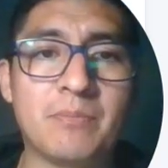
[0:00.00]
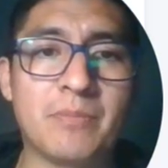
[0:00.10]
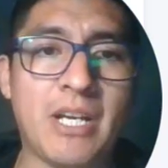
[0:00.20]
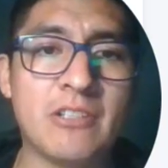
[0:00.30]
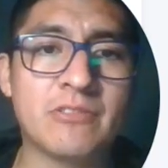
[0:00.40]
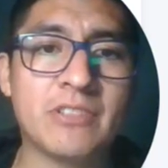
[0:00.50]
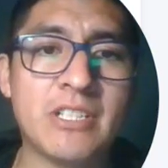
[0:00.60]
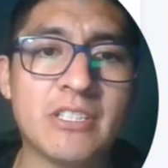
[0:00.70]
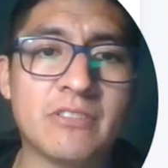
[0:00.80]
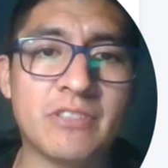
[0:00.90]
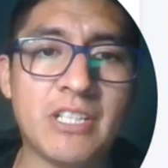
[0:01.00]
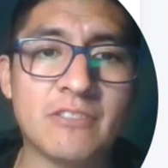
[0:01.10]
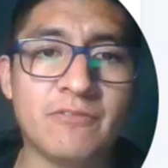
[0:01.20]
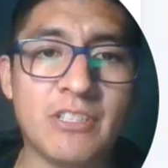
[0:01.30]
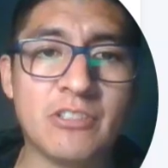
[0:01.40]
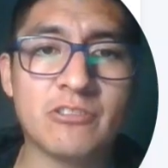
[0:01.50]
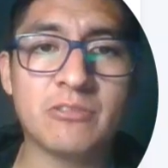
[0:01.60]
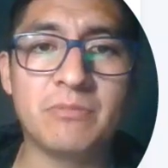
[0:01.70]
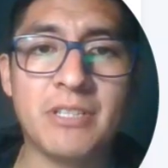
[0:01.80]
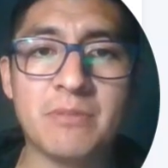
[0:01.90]
prior race
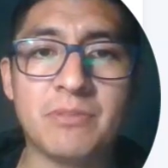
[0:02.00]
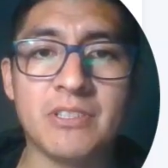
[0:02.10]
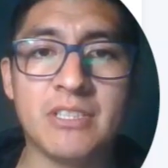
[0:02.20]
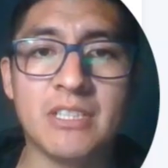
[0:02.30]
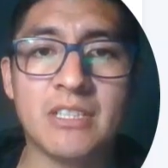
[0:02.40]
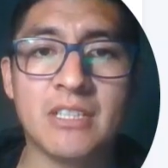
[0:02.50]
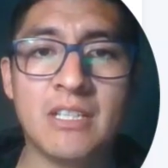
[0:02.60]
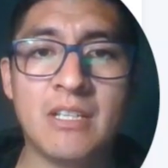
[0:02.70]
feature best predict